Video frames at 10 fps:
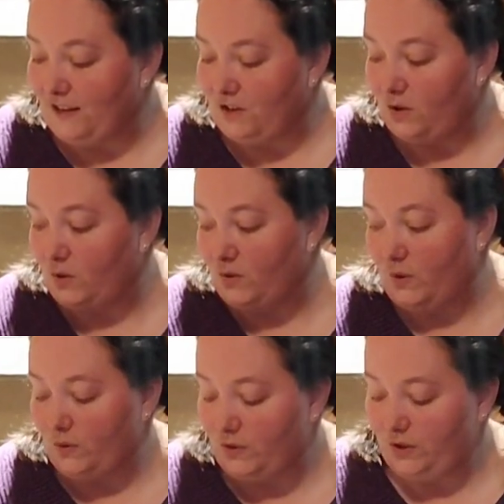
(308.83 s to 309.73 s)
So those are
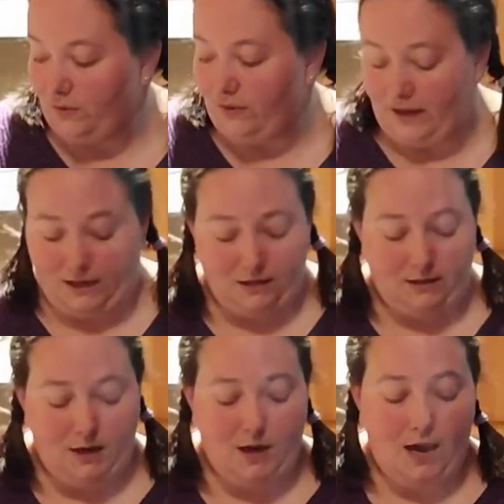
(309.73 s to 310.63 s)
those two
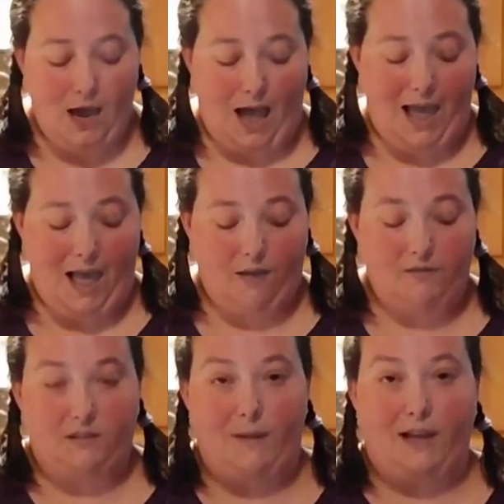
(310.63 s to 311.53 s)
things. I have
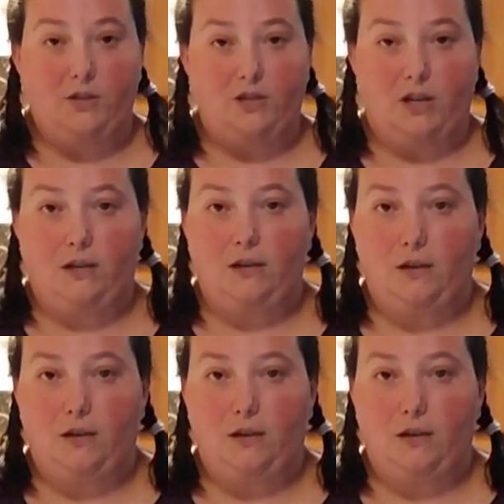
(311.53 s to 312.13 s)
some extra